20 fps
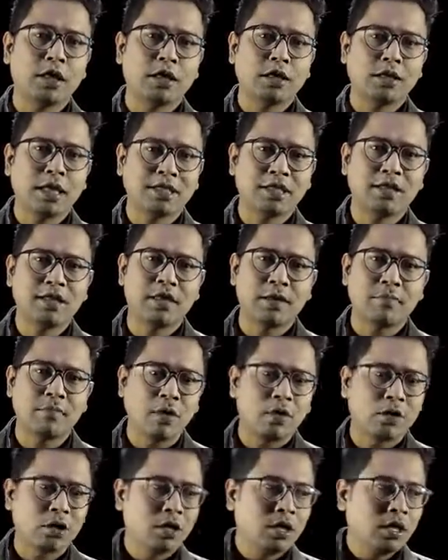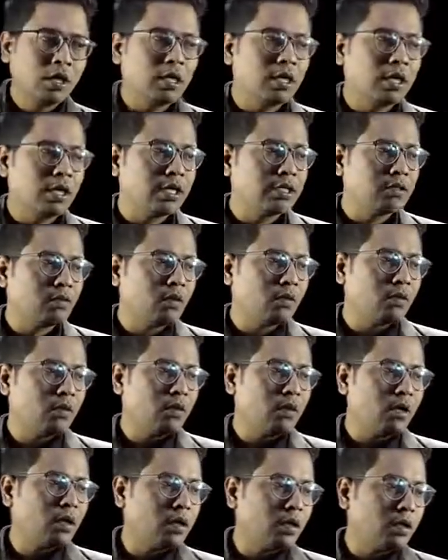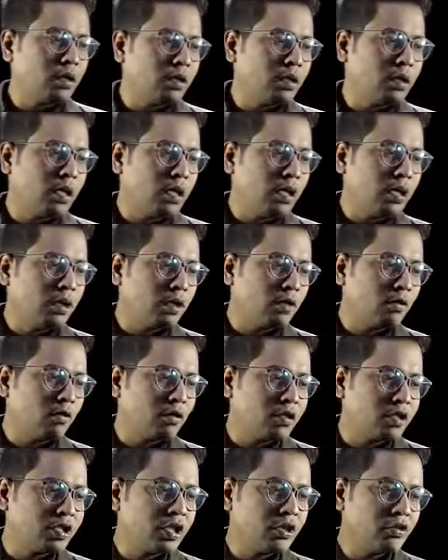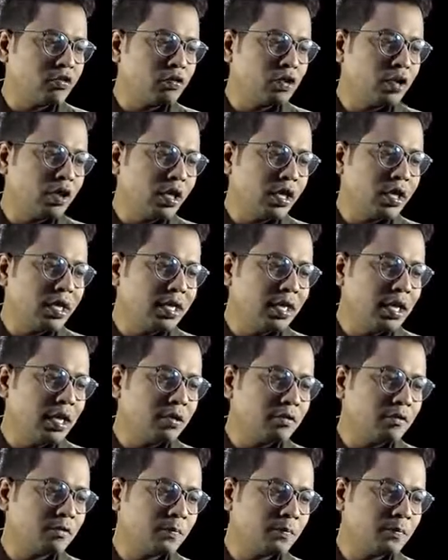touches upon is all the constitutional area.